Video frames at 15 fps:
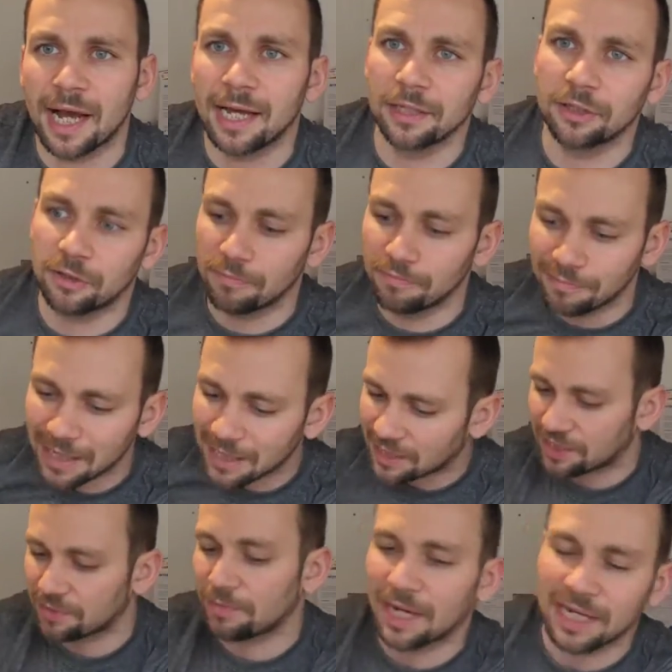and to
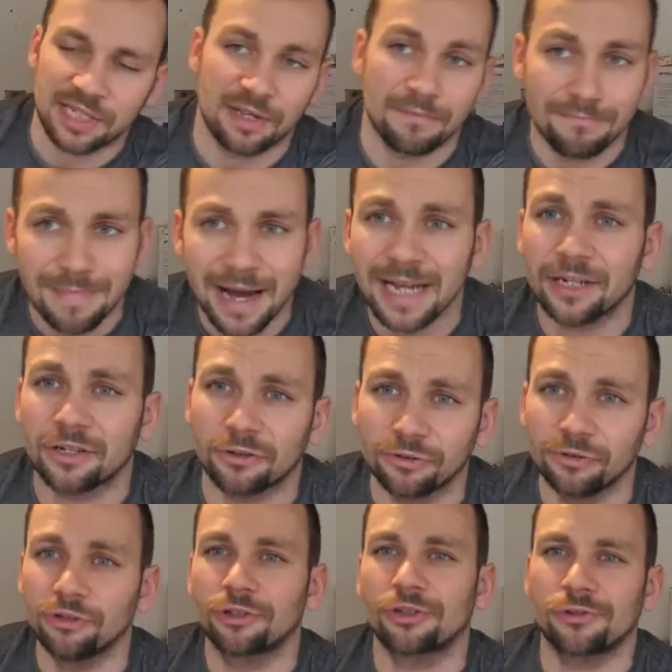maximize the
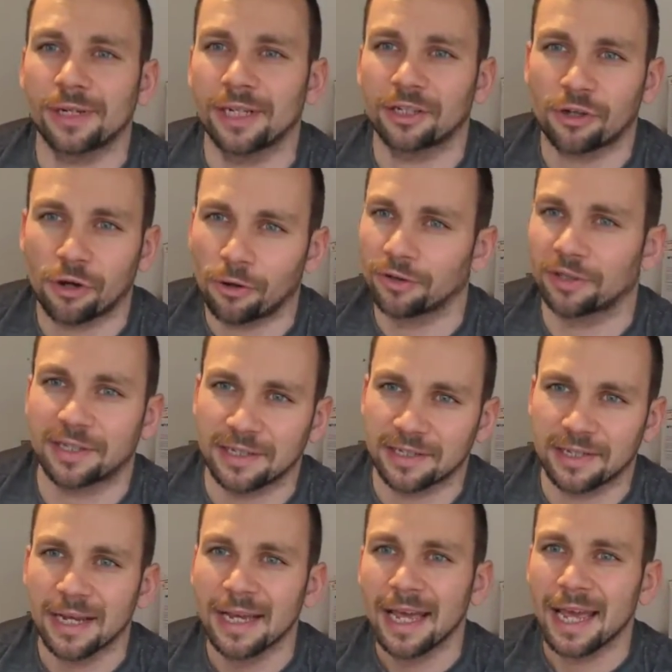micronutrient content